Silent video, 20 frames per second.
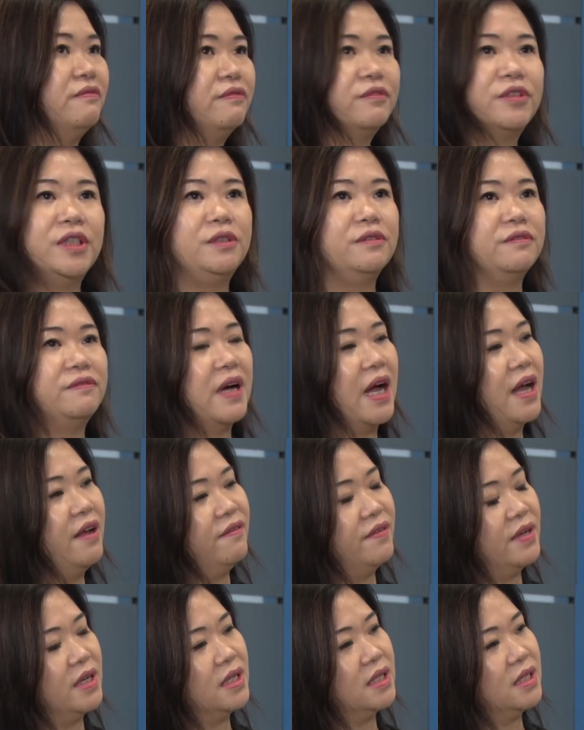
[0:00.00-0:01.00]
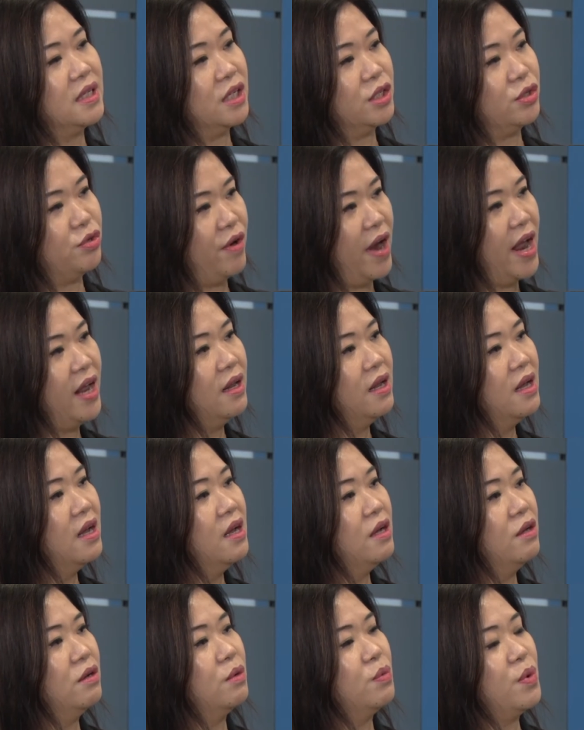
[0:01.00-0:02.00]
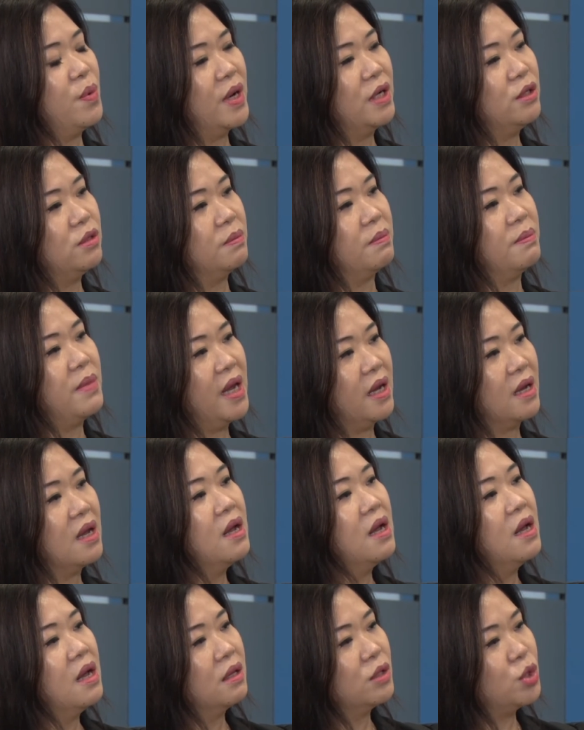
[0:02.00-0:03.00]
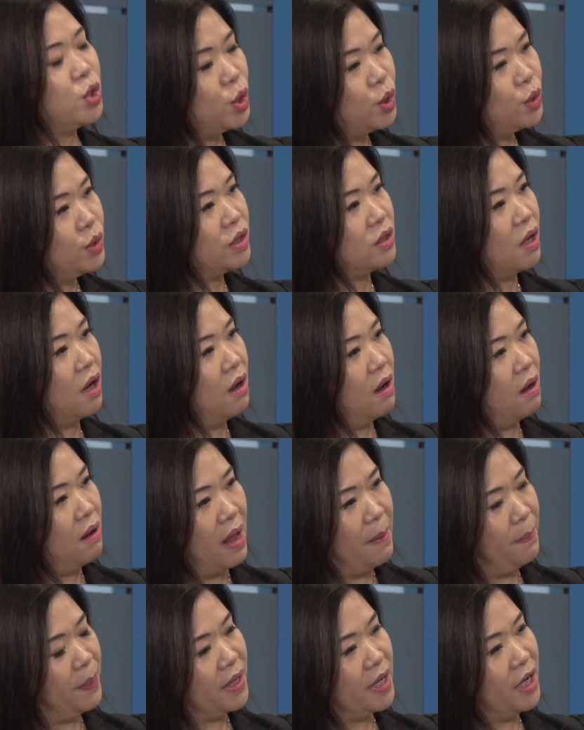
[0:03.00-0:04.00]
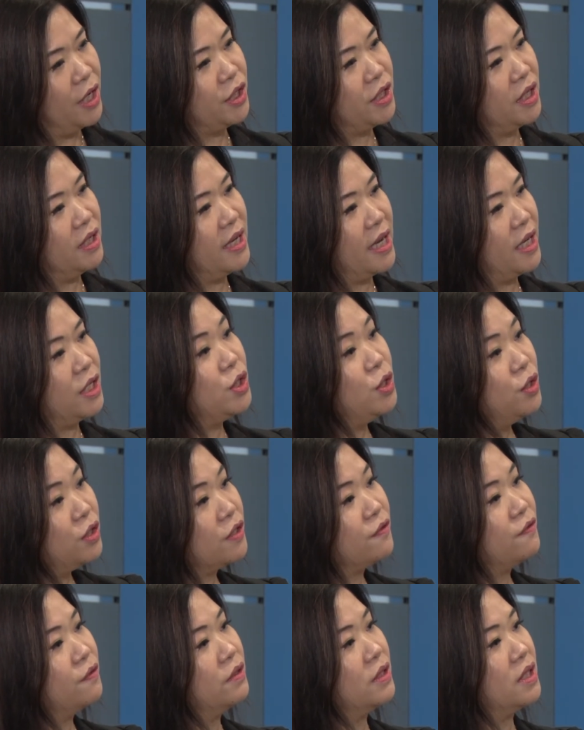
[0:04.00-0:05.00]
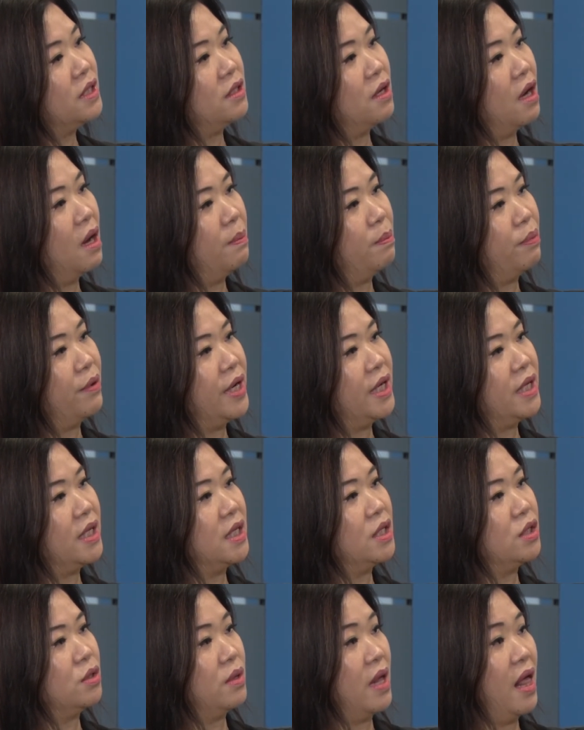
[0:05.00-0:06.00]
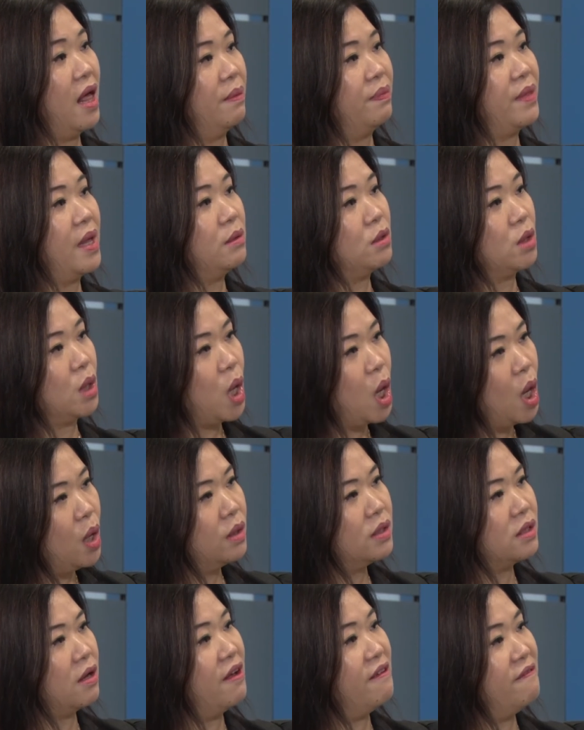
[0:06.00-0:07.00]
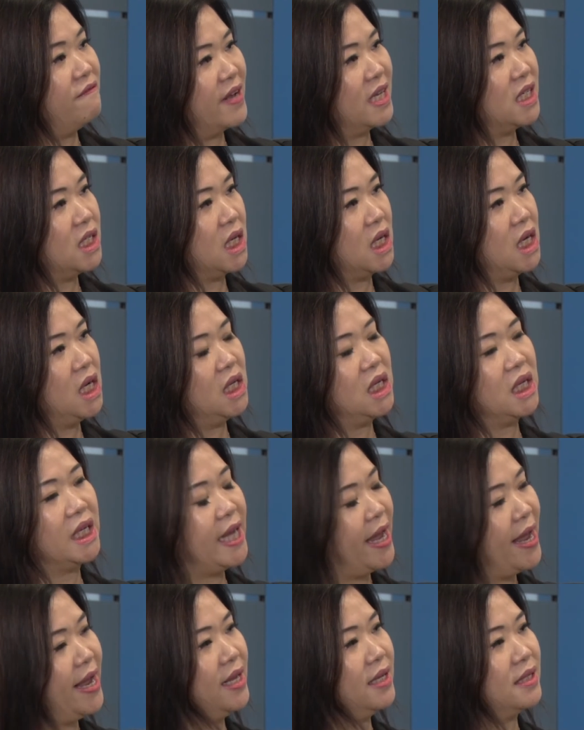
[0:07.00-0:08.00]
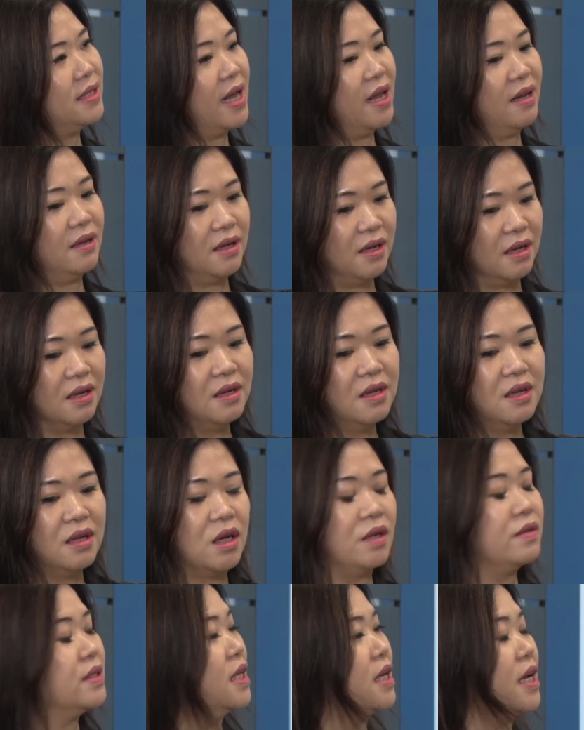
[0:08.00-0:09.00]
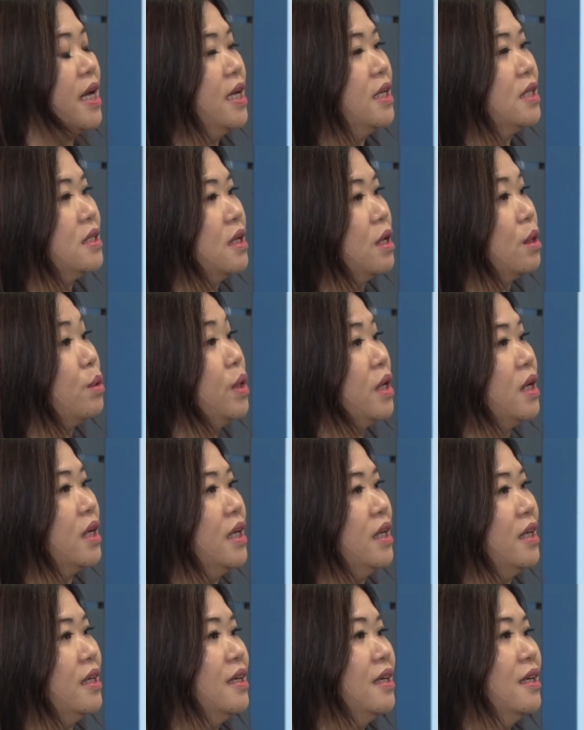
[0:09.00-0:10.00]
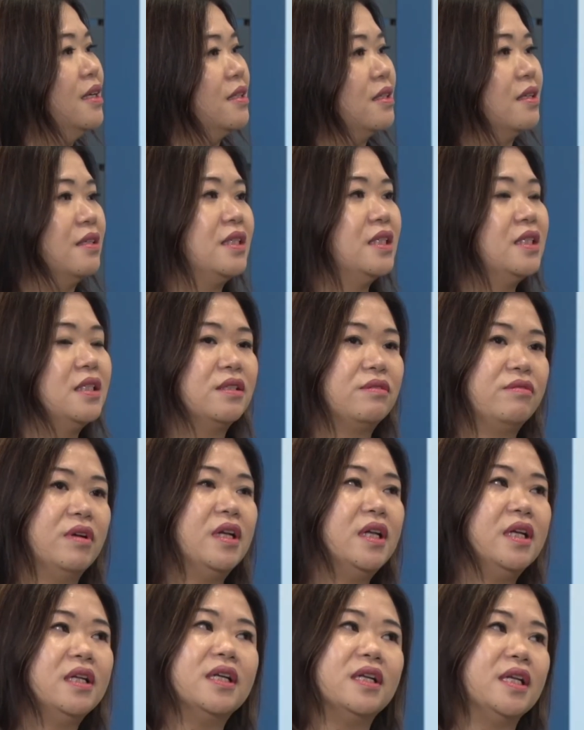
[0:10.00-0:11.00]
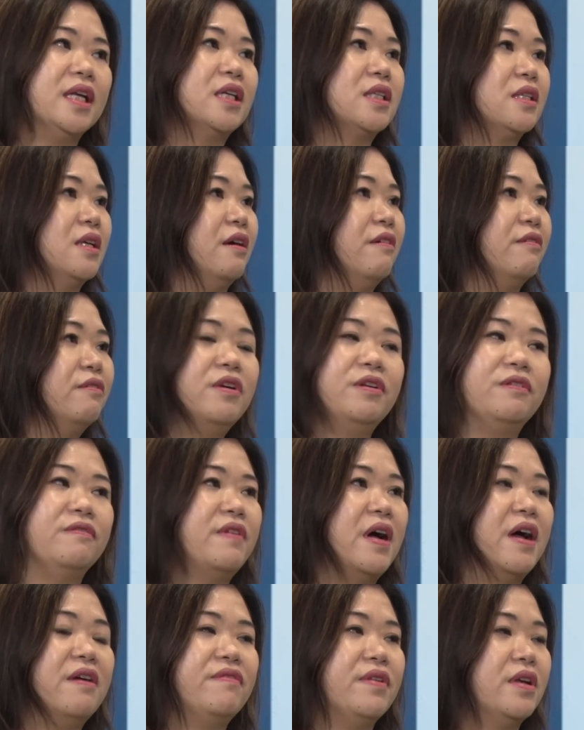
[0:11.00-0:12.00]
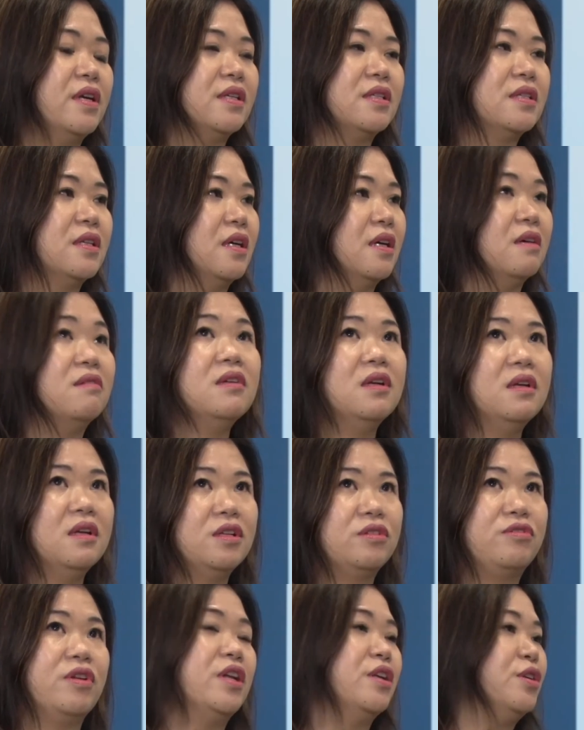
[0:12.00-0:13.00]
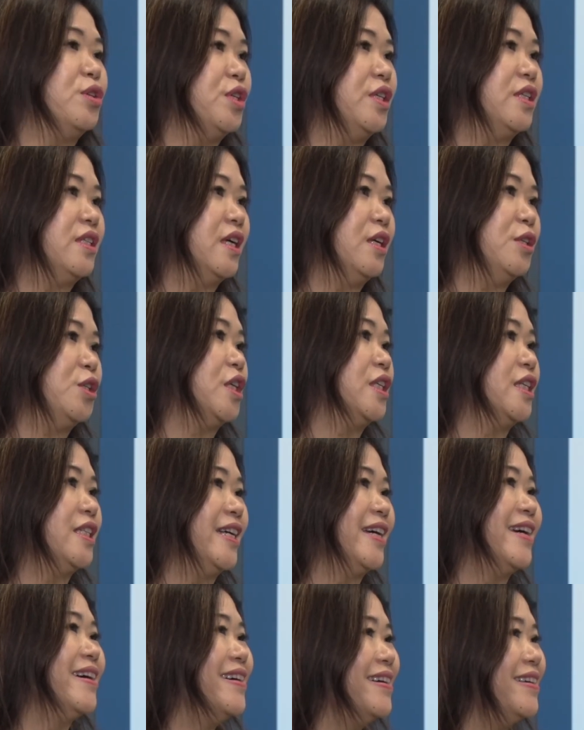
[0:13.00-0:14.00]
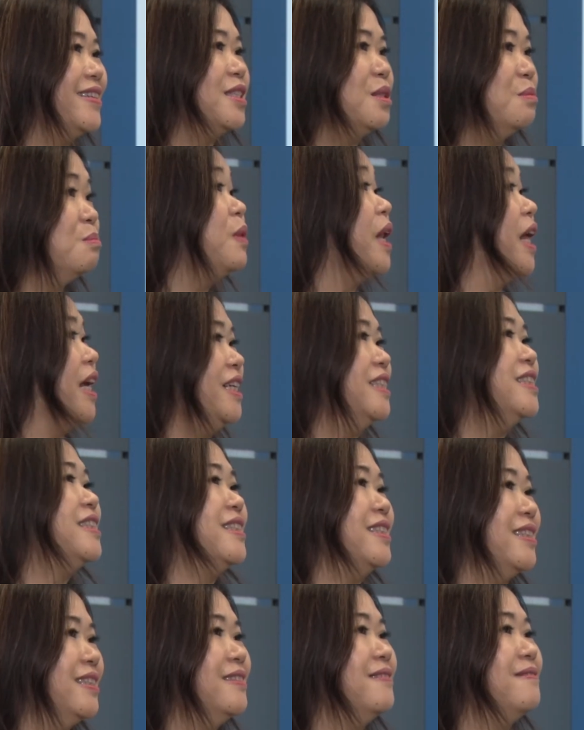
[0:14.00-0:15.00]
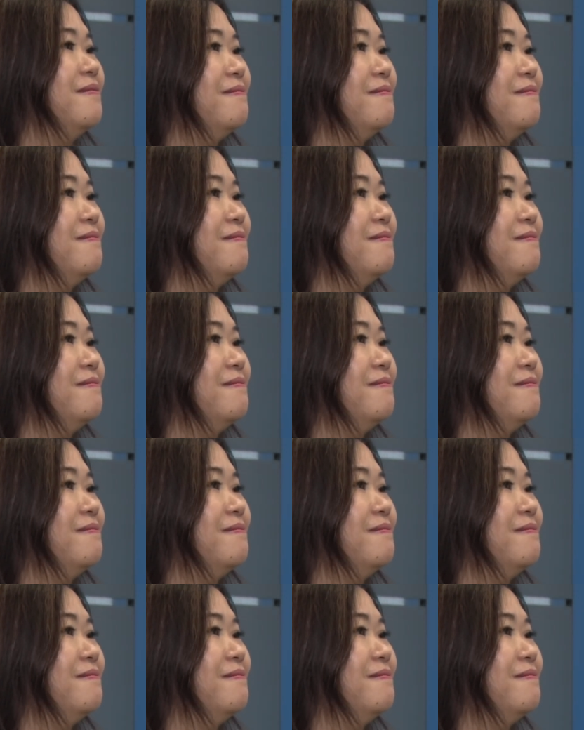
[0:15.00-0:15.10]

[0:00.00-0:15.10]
3 to 5 years trend. You know, we want to make tools or application that's useful to the operators to help them to close or investigate the case and close the case quickly. So this is really the next 3 to 5 years strategies that Genetec has in place.